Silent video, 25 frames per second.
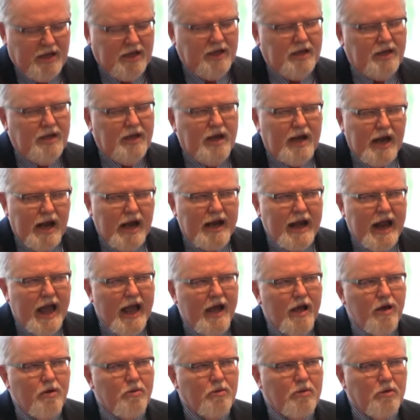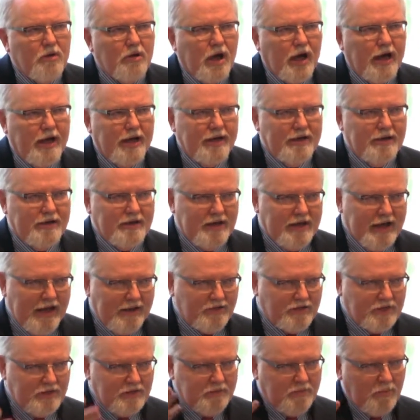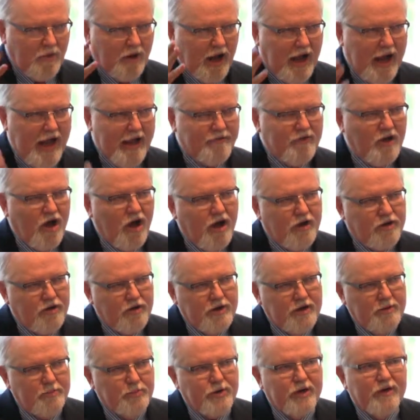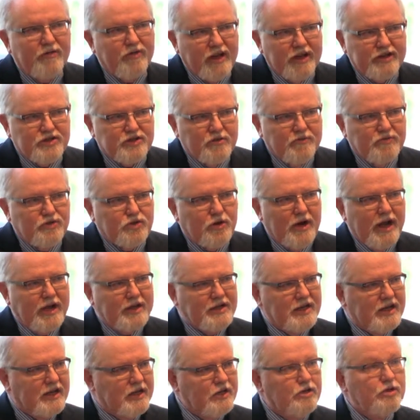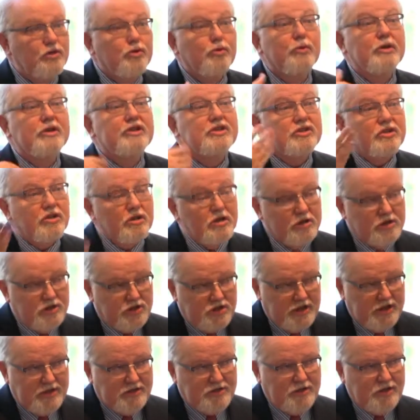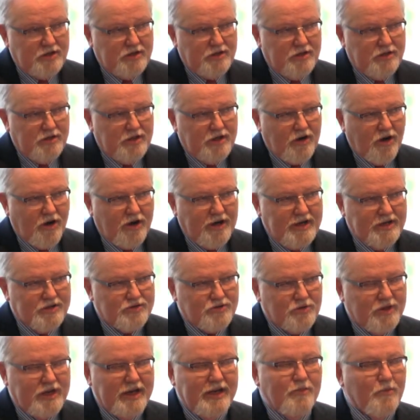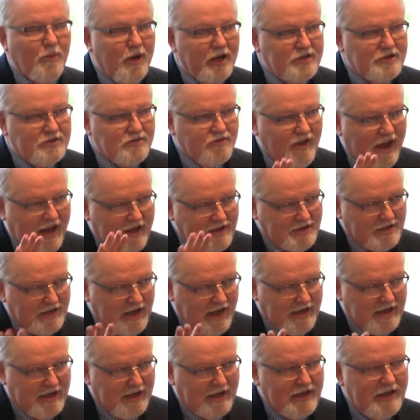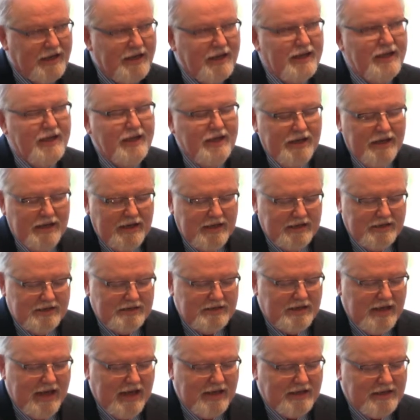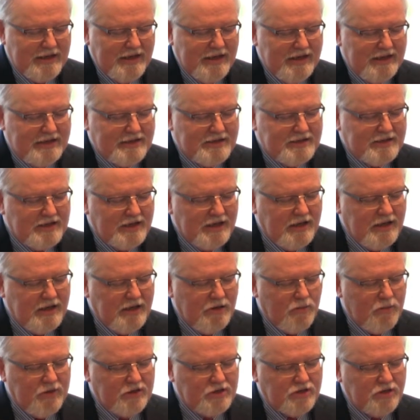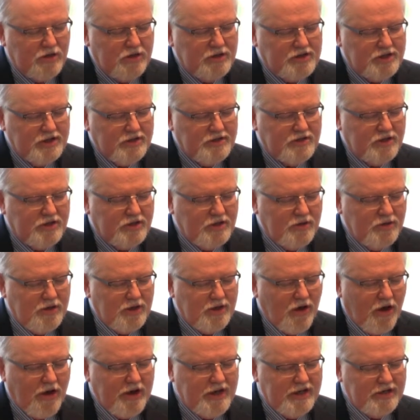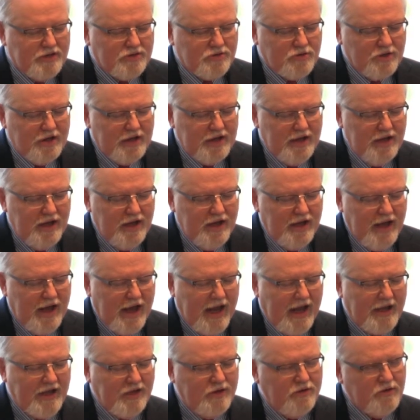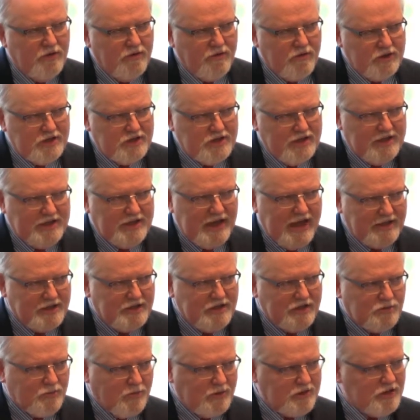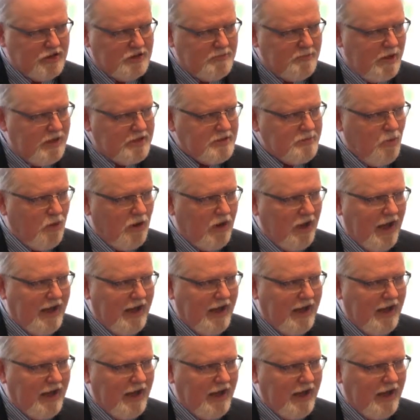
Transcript: And now I have the honor and privilege of directing a new research institute in art history. And what's fascinating is that it's a research institute in art history at a university in Texas, which is much more